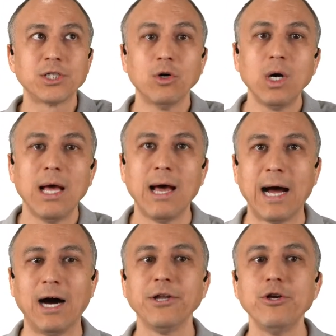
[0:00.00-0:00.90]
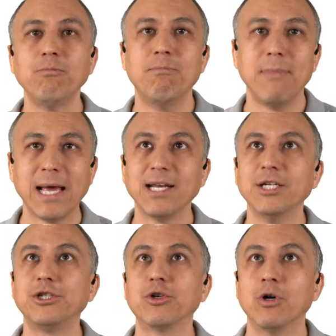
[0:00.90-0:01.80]
So how do you
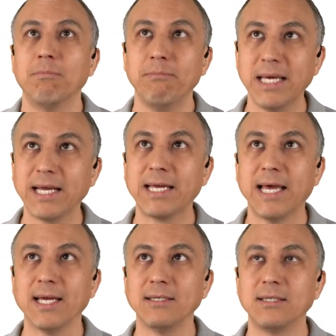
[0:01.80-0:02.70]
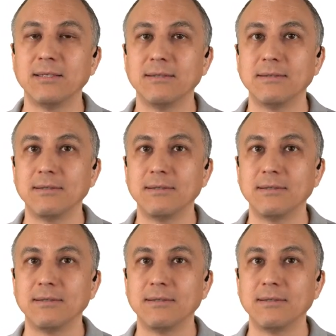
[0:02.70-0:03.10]
manage or mitigate